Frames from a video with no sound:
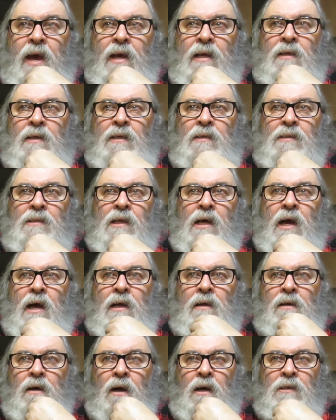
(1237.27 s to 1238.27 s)
Andy's
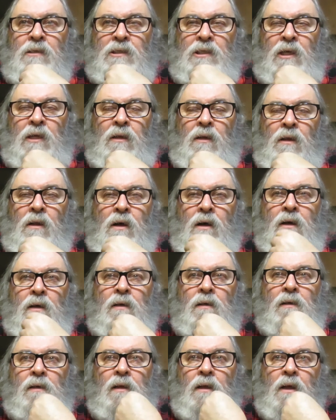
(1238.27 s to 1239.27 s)
side, our son in
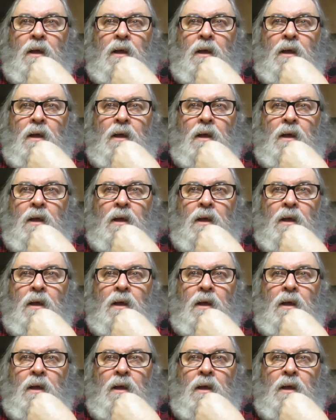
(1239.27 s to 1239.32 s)
law,